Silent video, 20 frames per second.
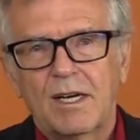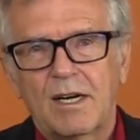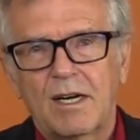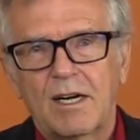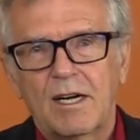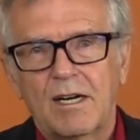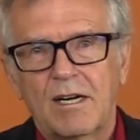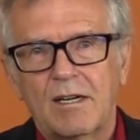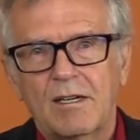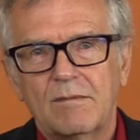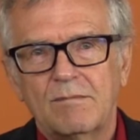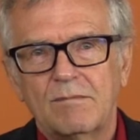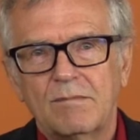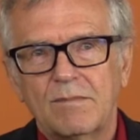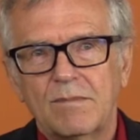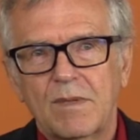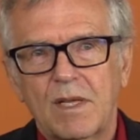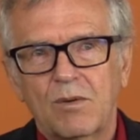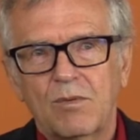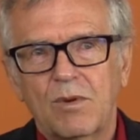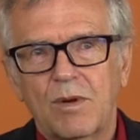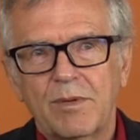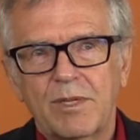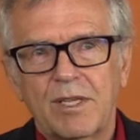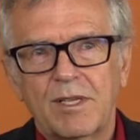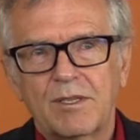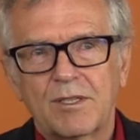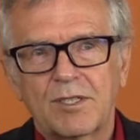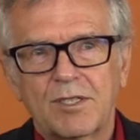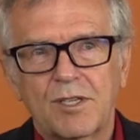a woman
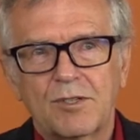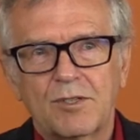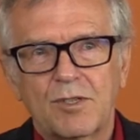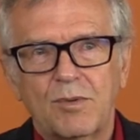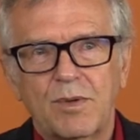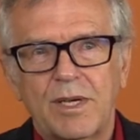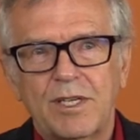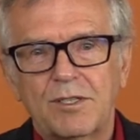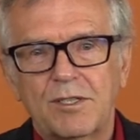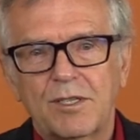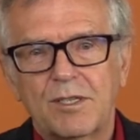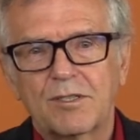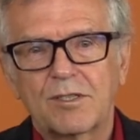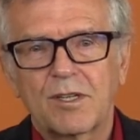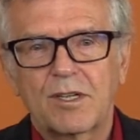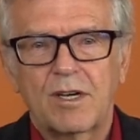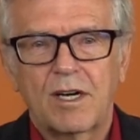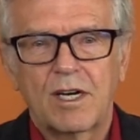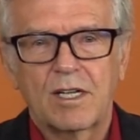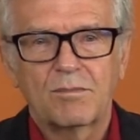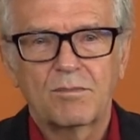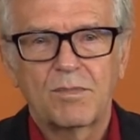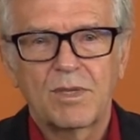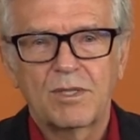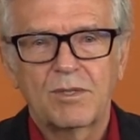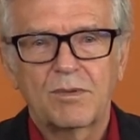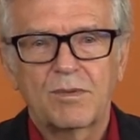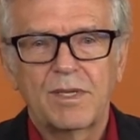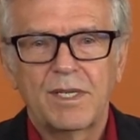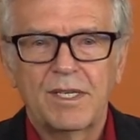in this situation is caught
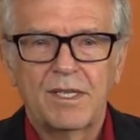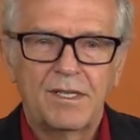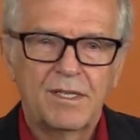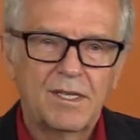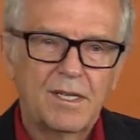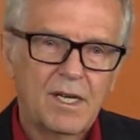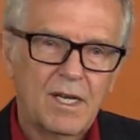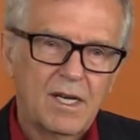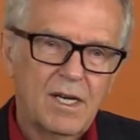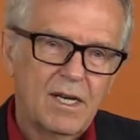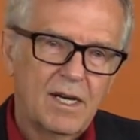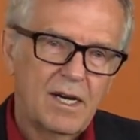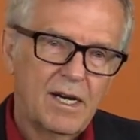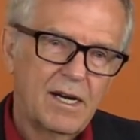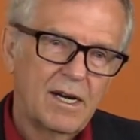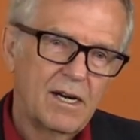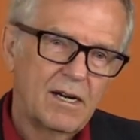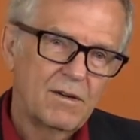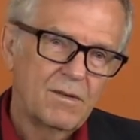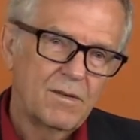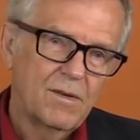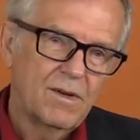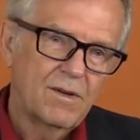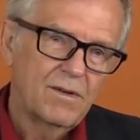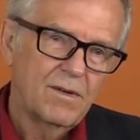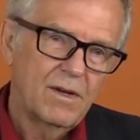between a